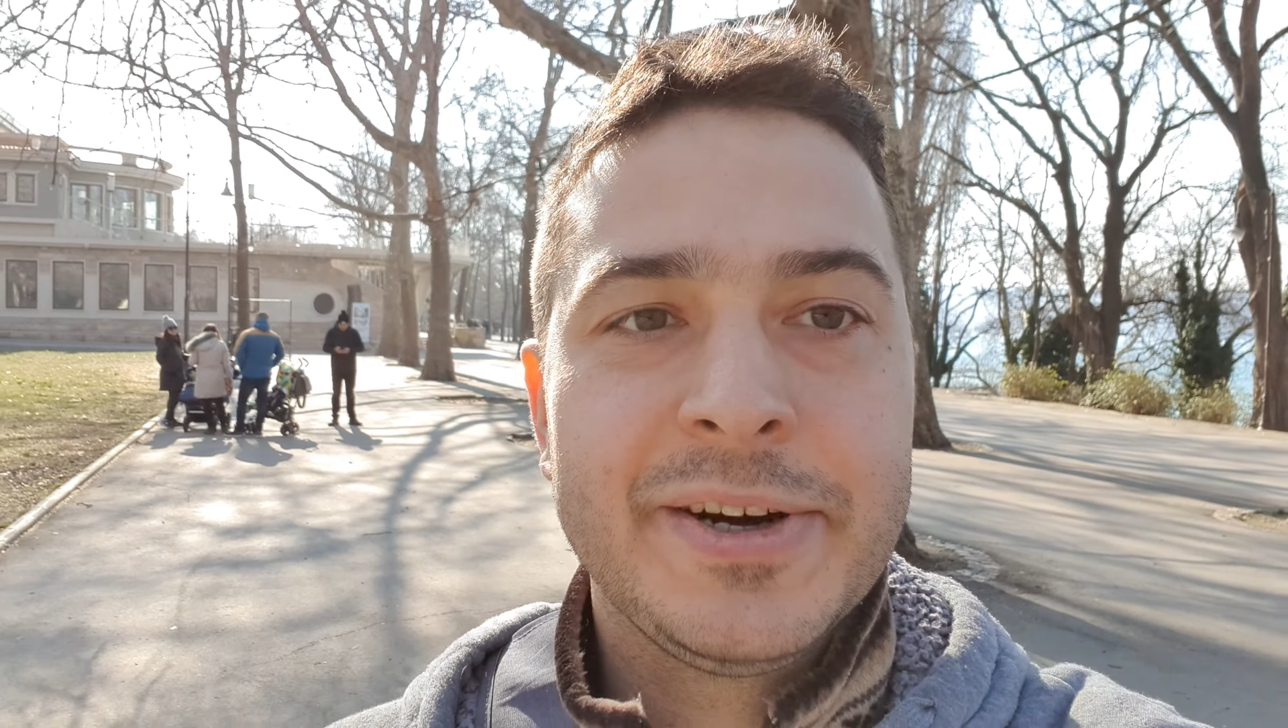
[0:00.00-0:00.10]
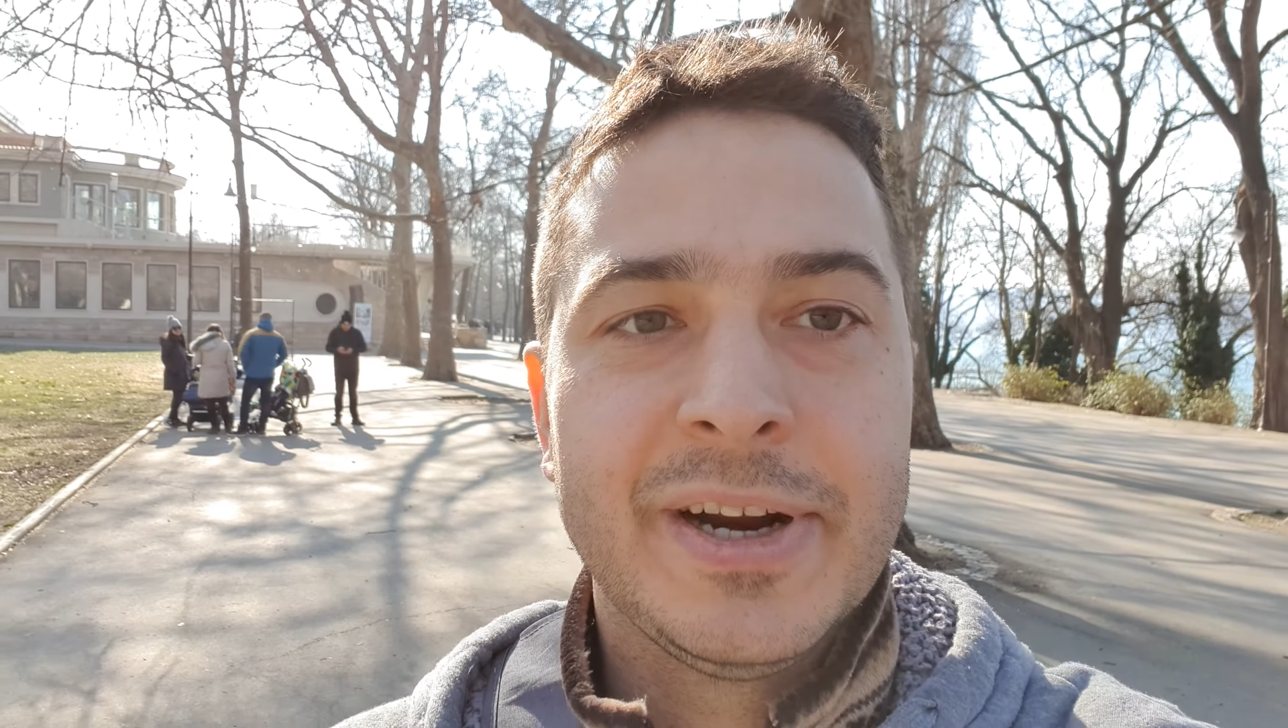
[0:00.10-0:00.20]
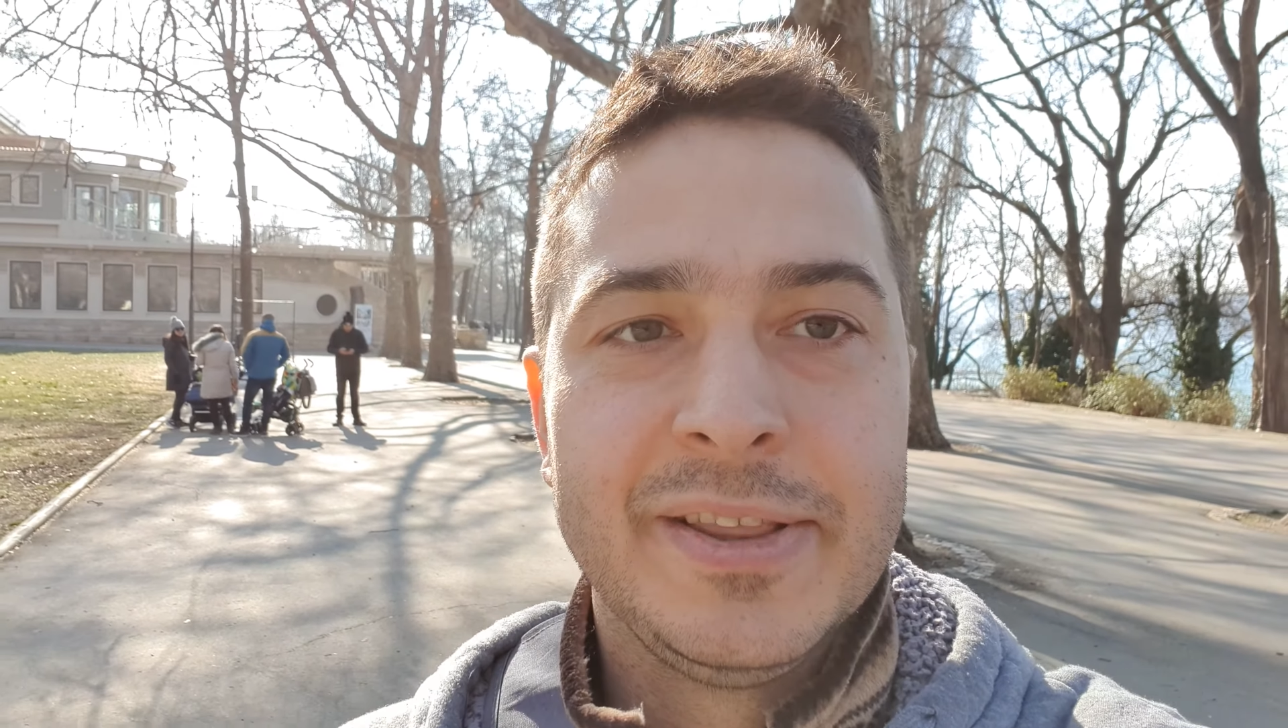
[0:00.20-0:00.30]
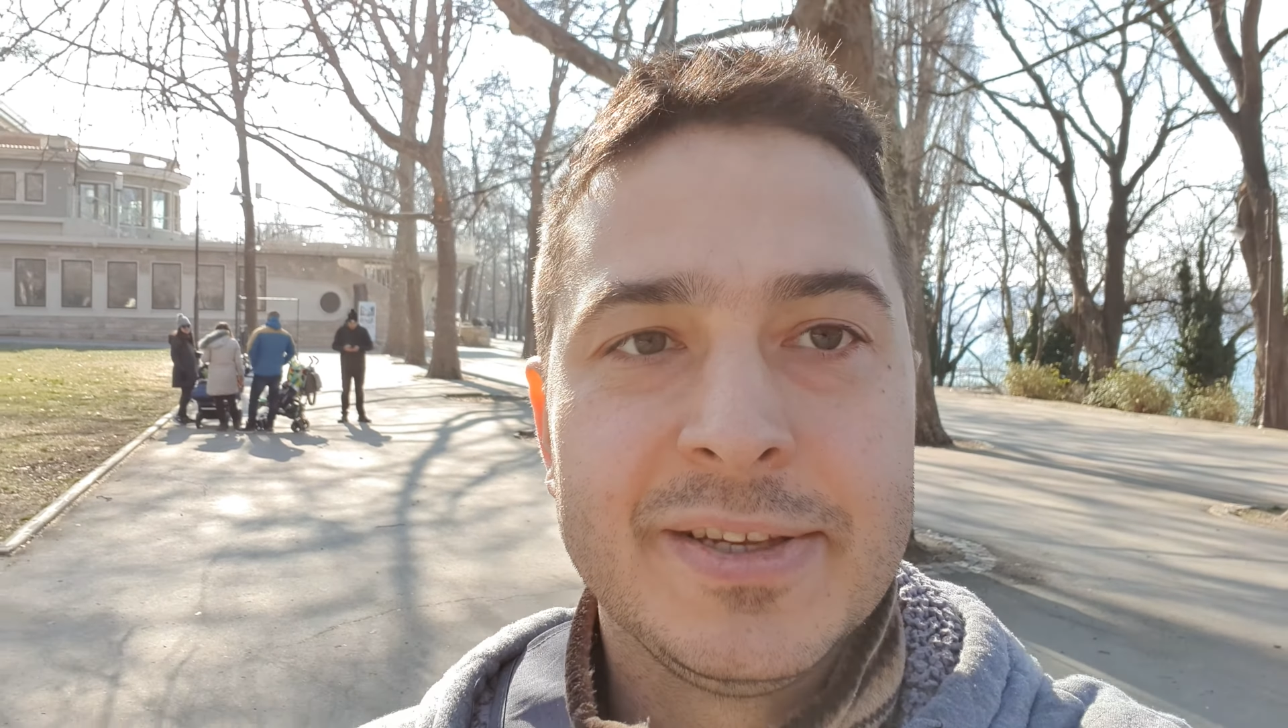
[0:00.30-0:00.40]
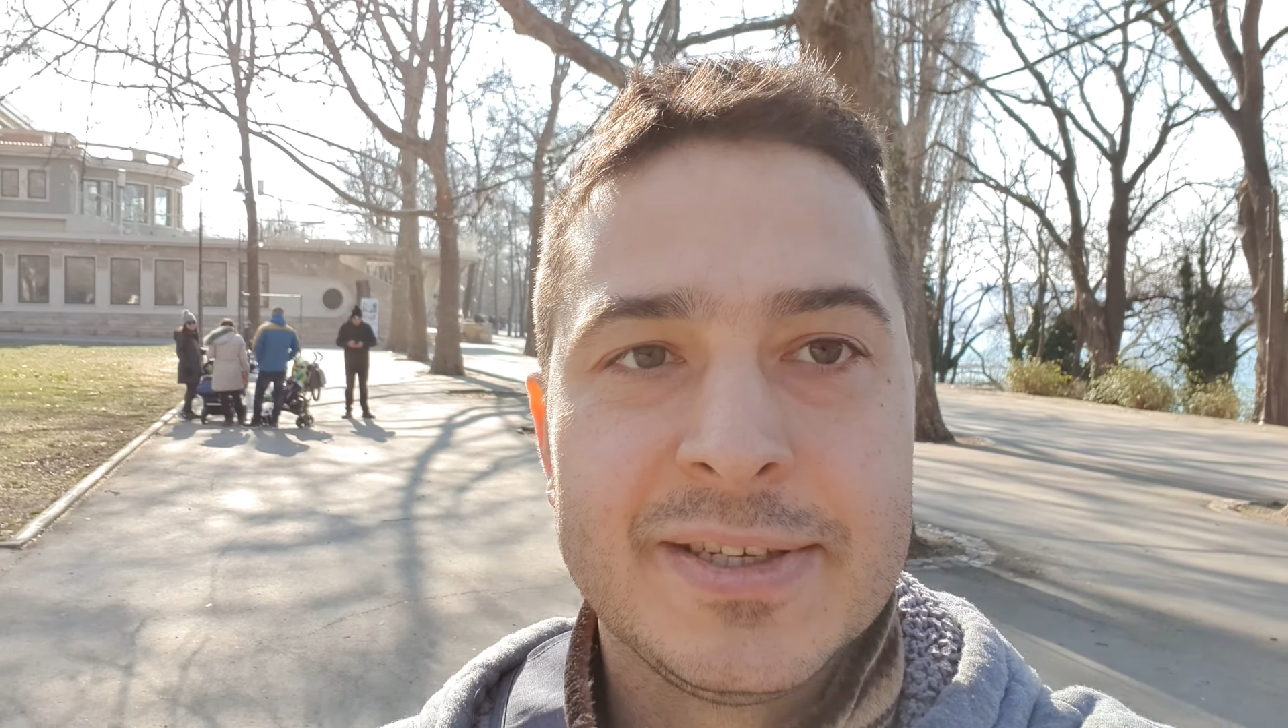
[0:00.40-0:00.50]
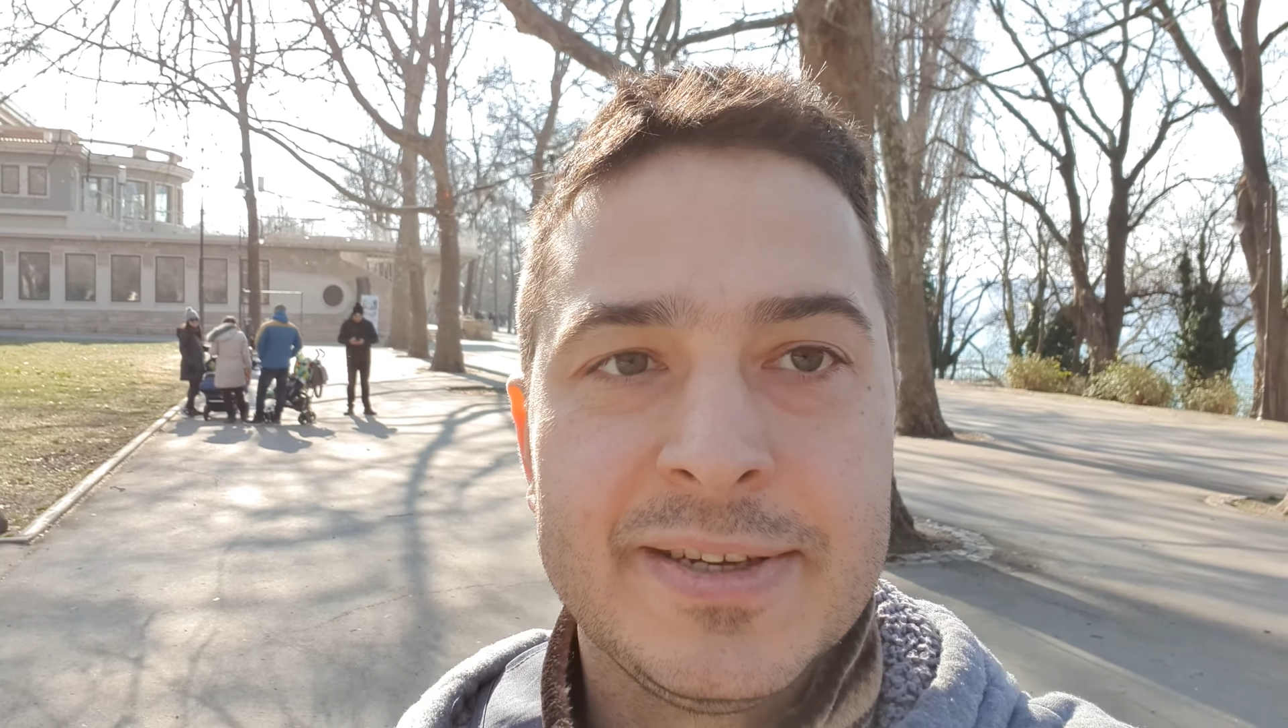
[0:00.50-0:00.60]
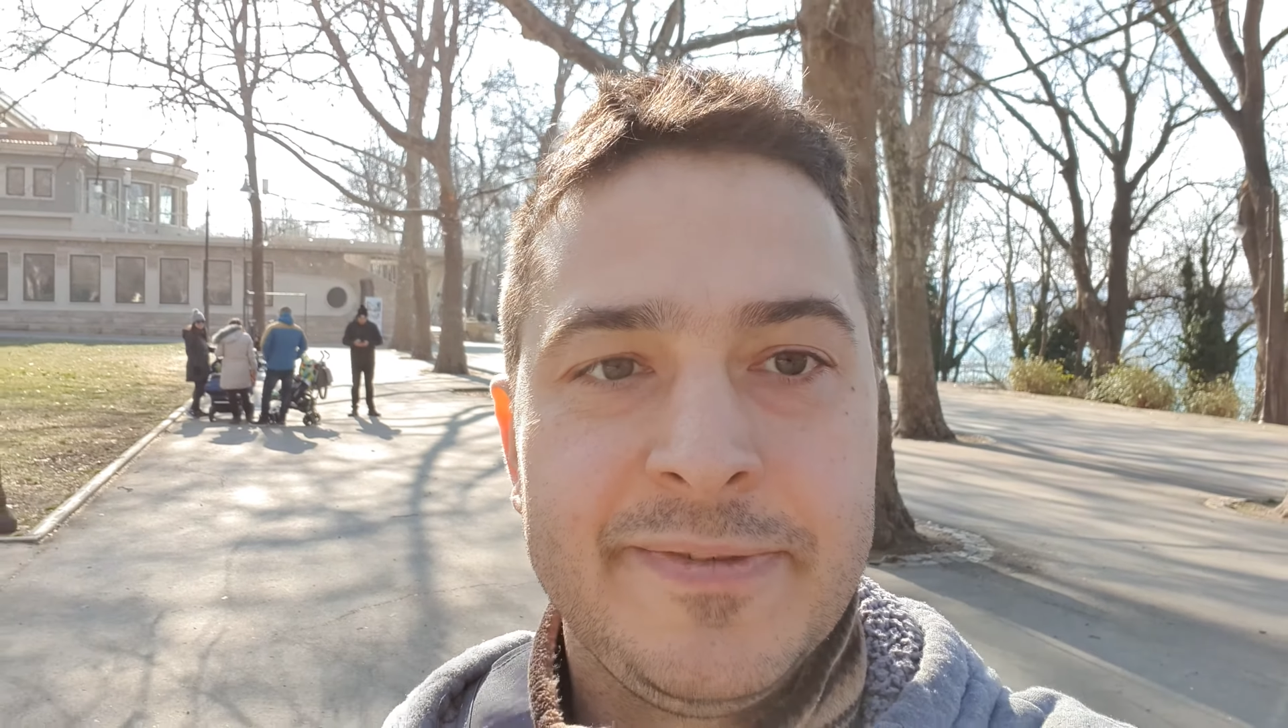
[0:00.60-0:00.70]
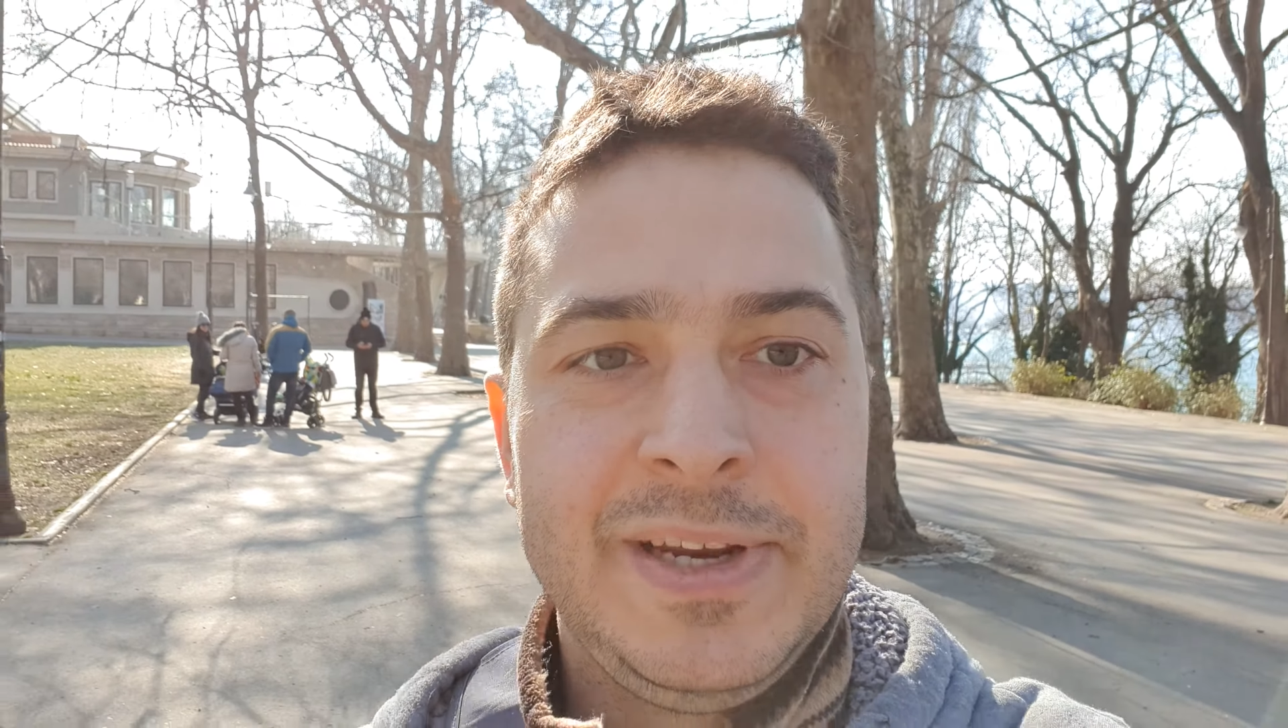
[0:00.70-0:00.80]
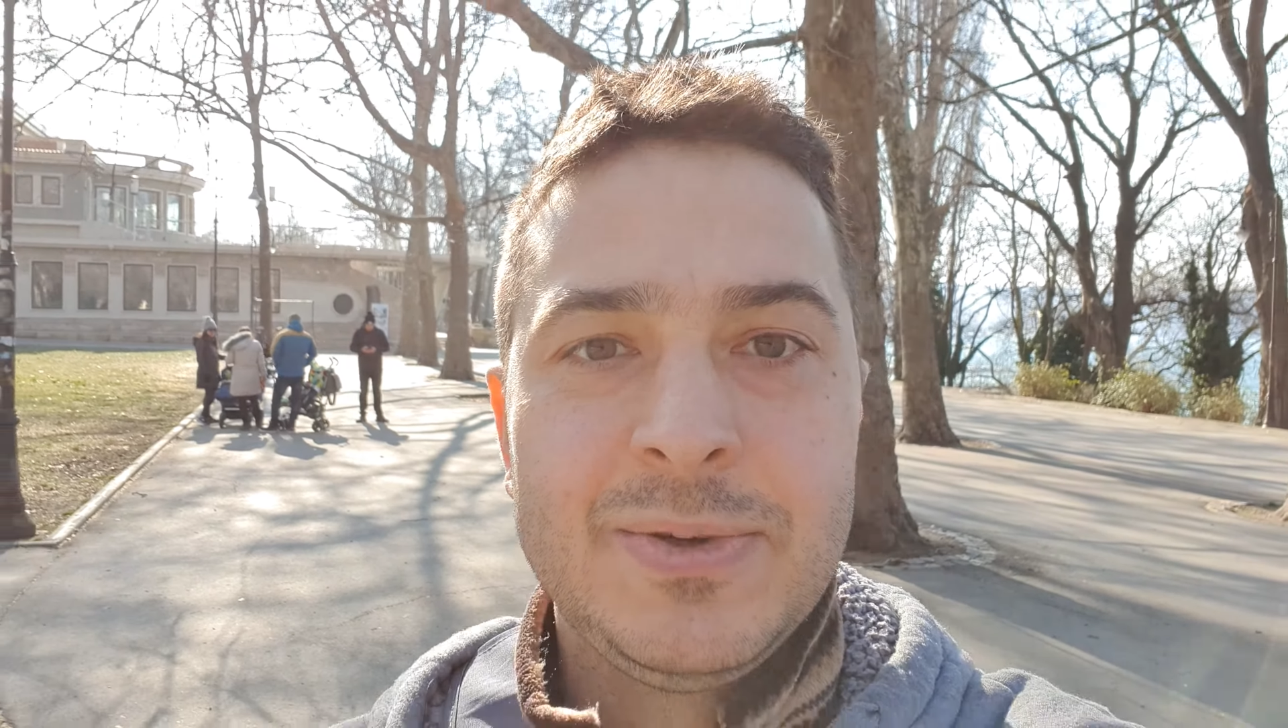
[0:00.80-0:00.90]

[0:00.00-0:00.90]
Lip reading: and this is a video